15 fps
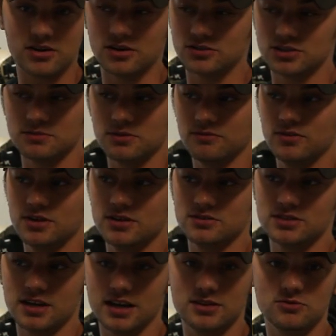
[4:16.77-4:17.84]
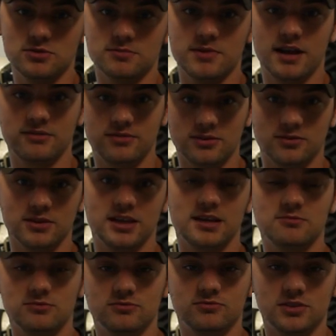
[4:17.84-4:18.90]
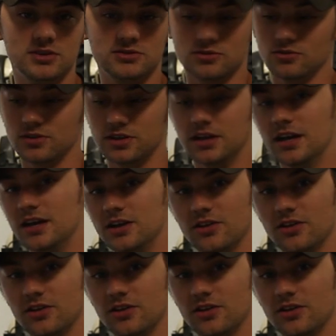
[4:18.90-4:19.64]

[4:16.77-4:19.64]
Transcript: You know, some of the videos that I do with MAGFED only games videos are only